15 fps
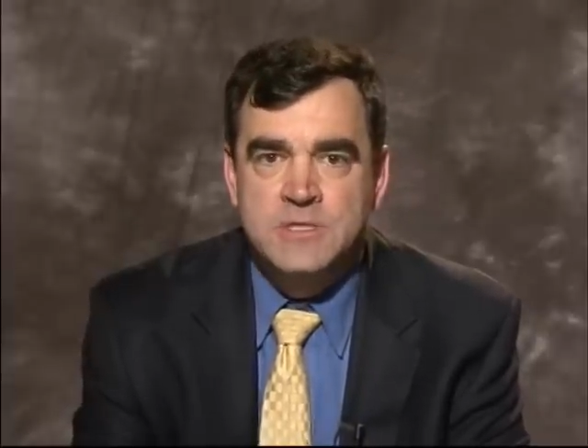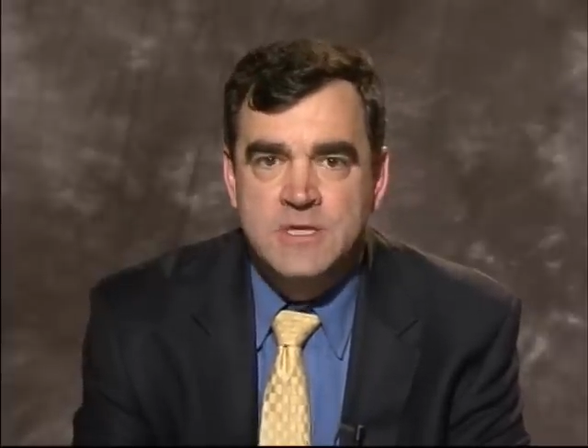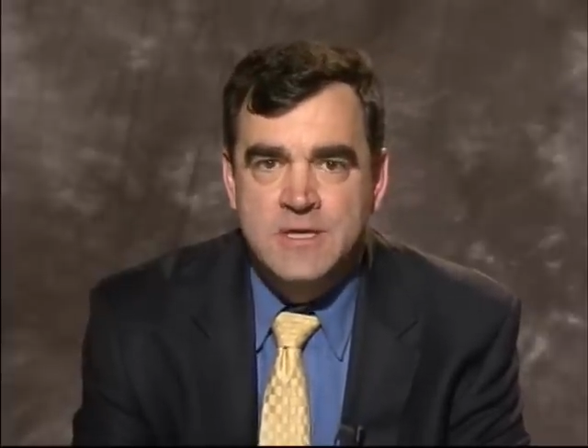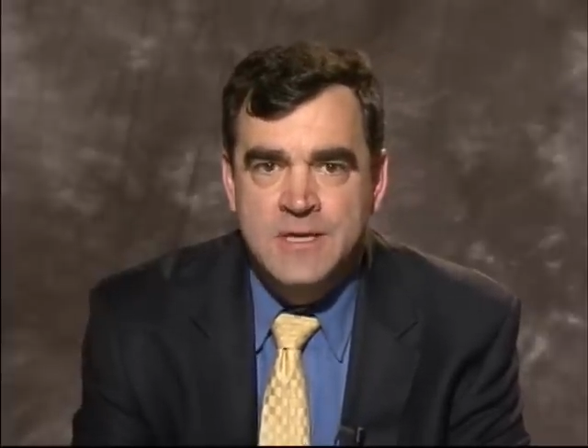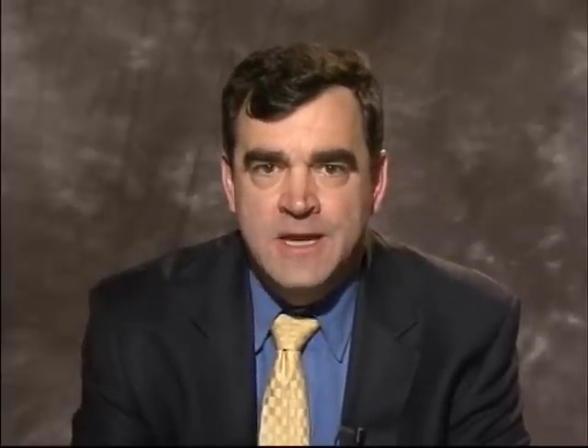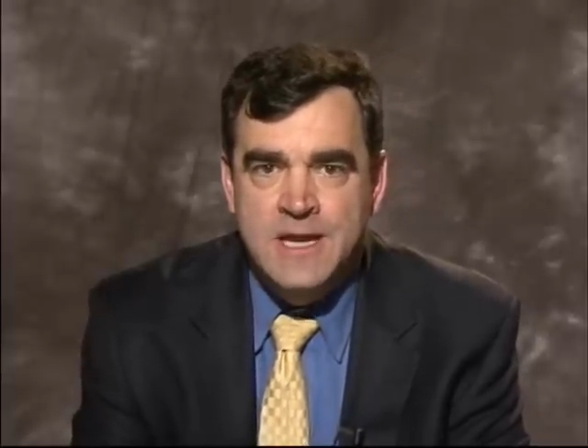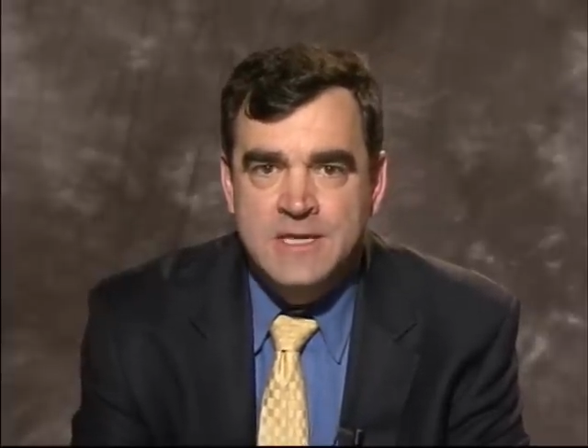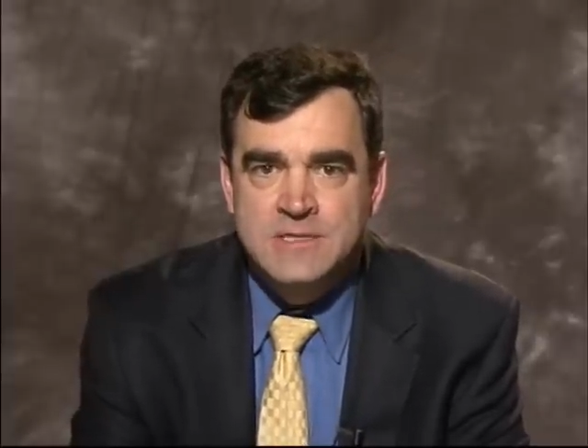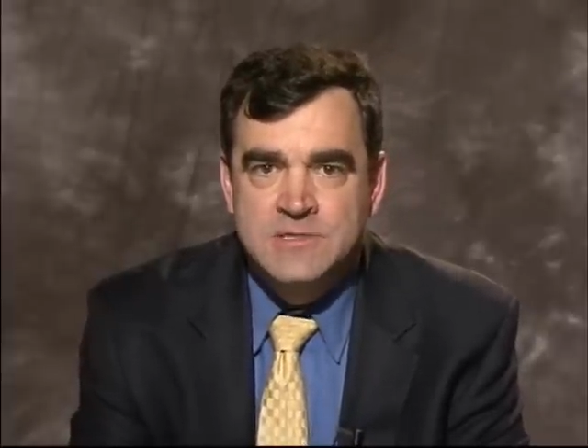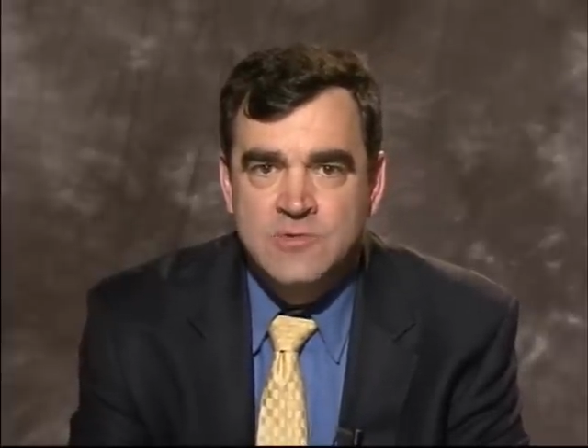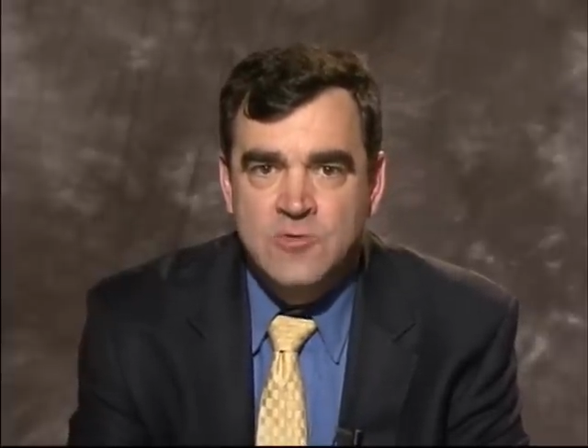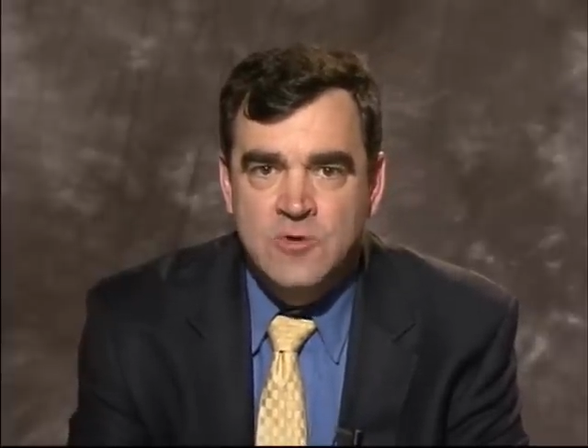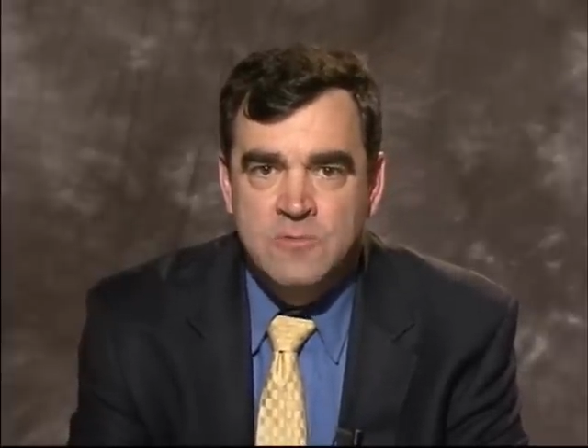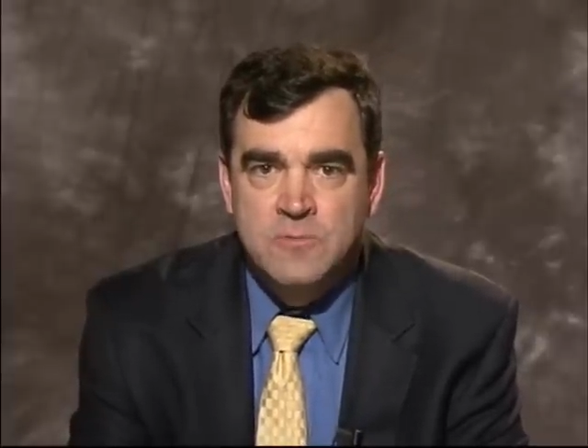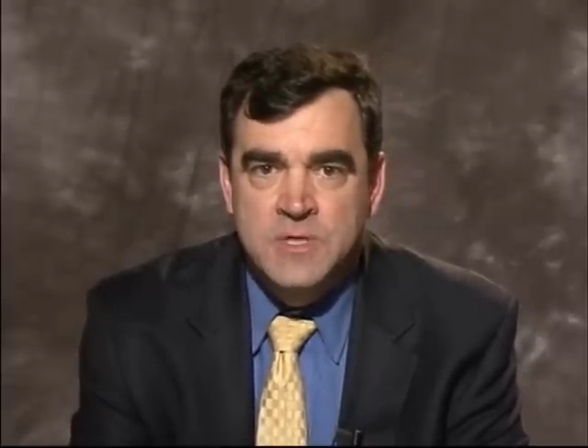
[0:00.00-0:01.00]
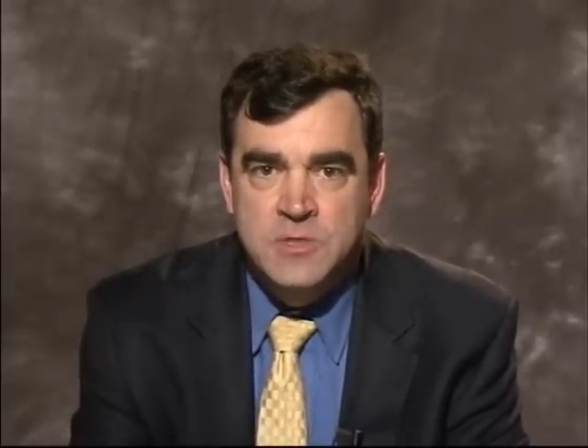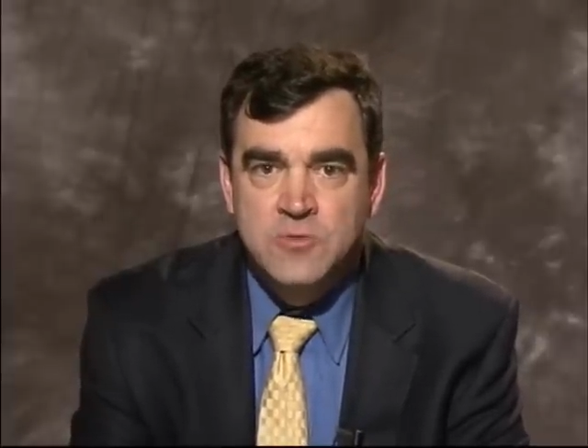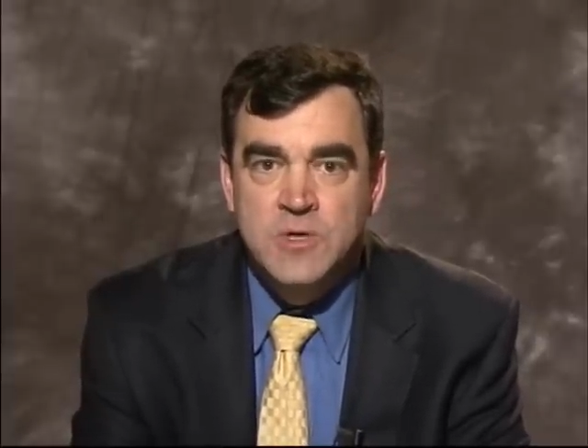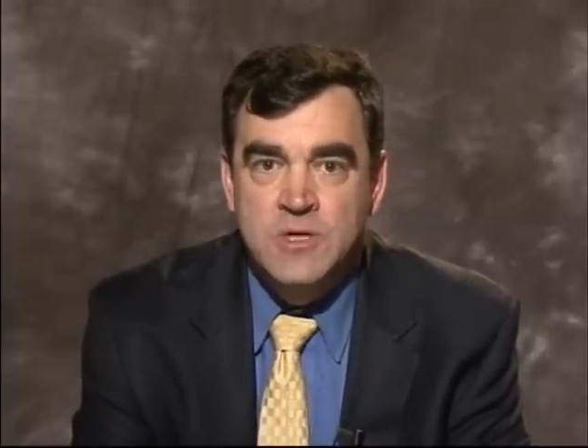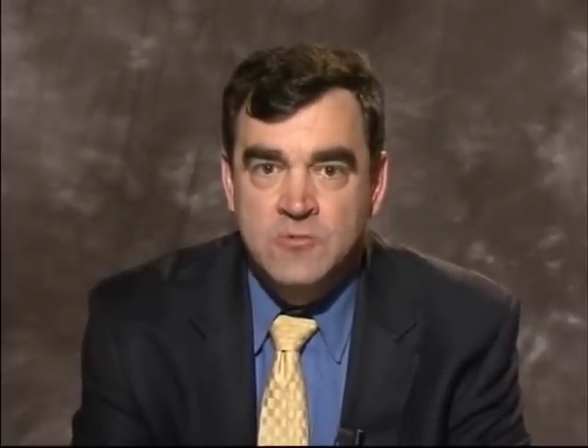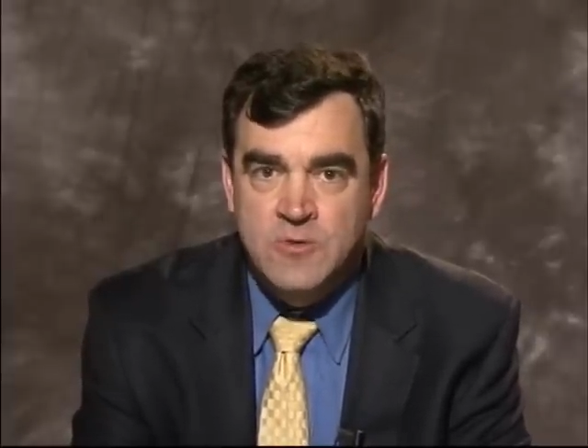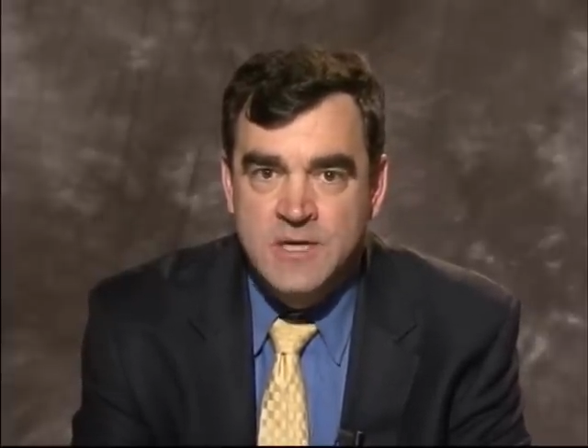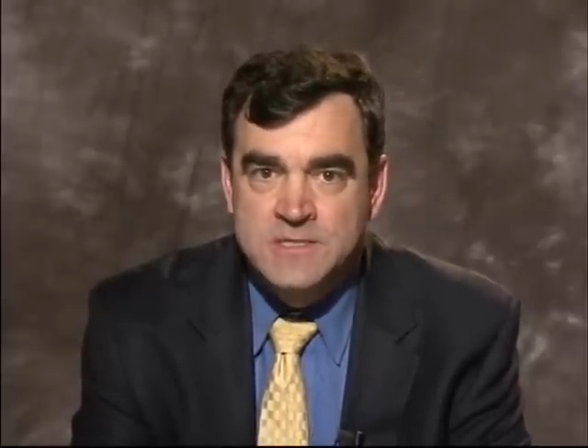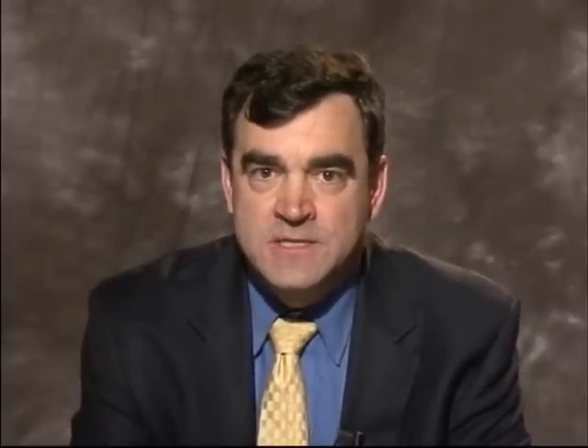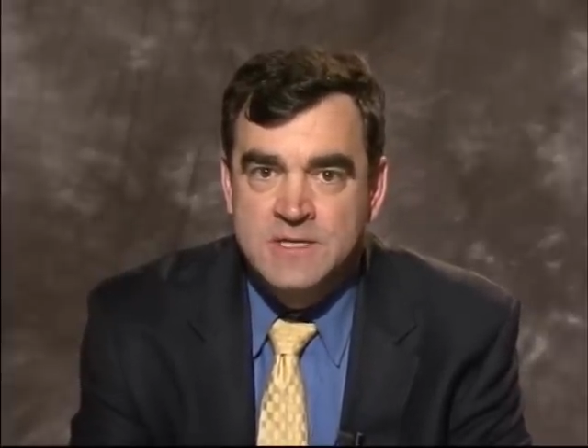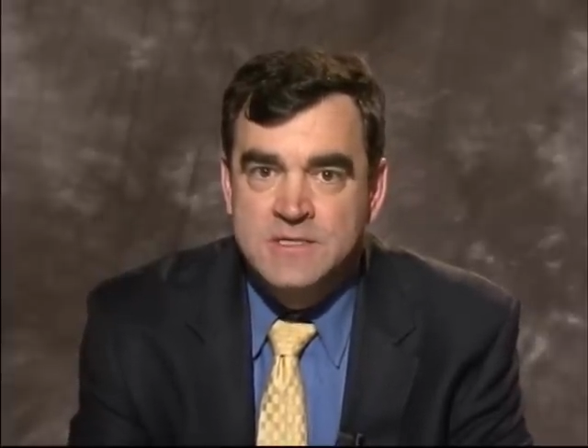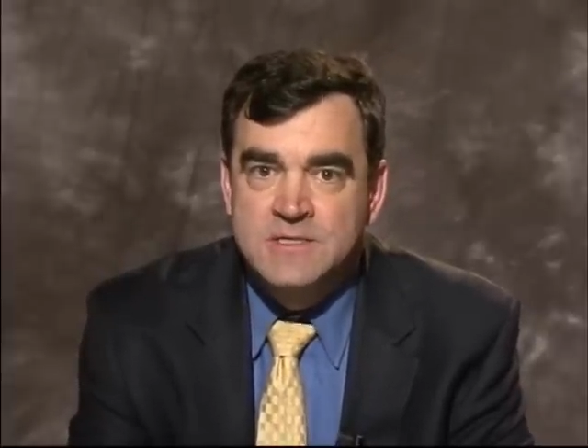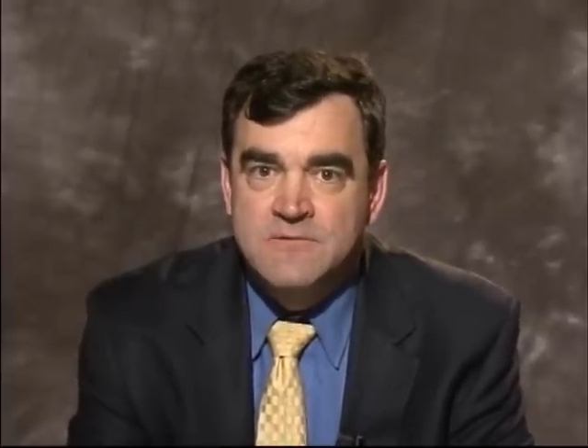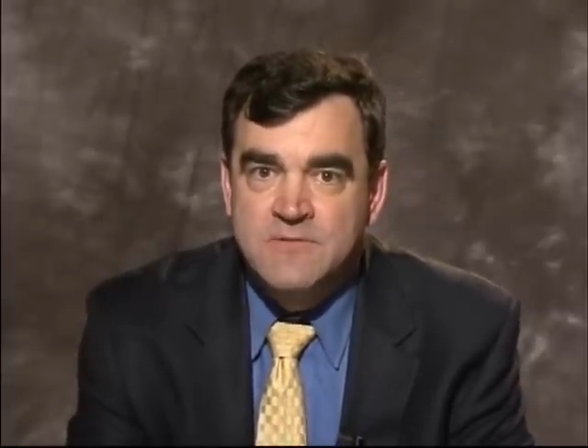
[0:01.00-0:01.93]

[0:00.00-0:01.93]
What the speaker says: to the next or between residents,